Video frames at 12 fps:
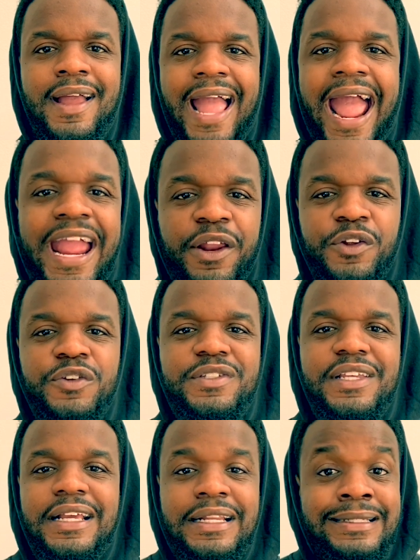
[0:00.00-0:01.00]
Haters
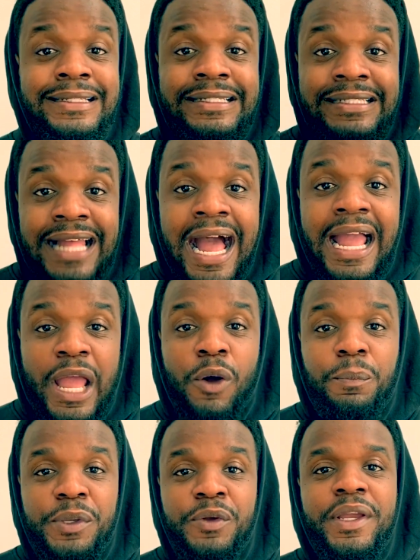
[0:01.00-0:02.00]
does not
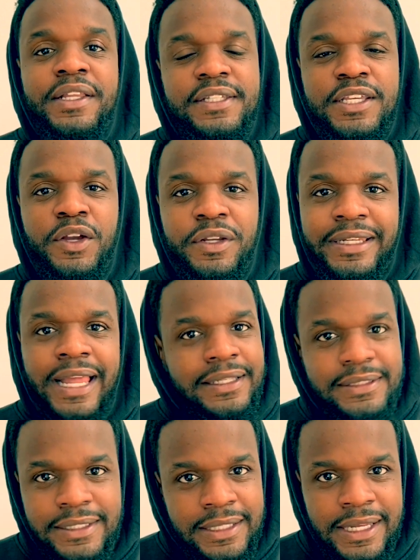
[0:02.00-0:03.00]
help you get to your
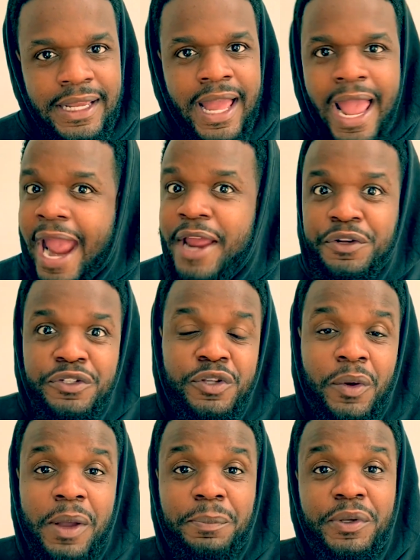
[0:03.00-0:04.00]
destiny. Haters
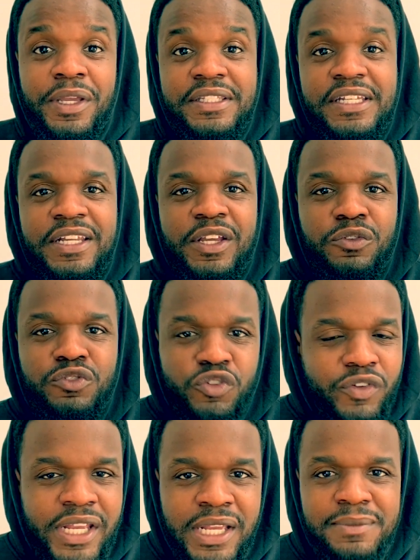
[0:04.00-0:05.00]
don't help you get to your
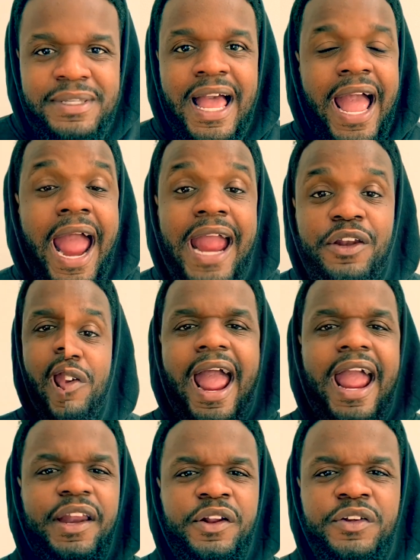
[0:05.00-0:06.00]
dreams.
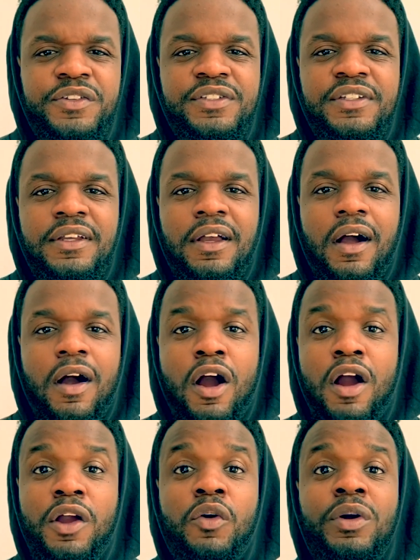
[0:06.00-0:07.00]
Haters
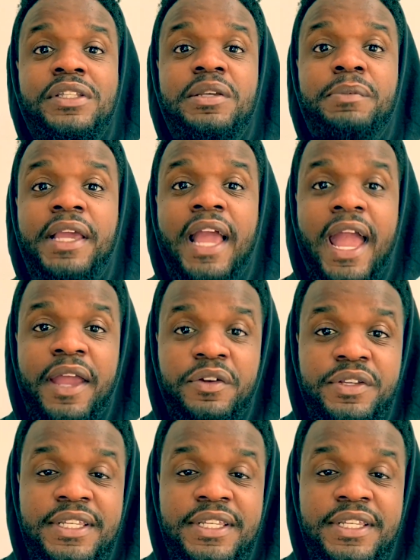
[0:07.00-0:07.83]
are going to be haters.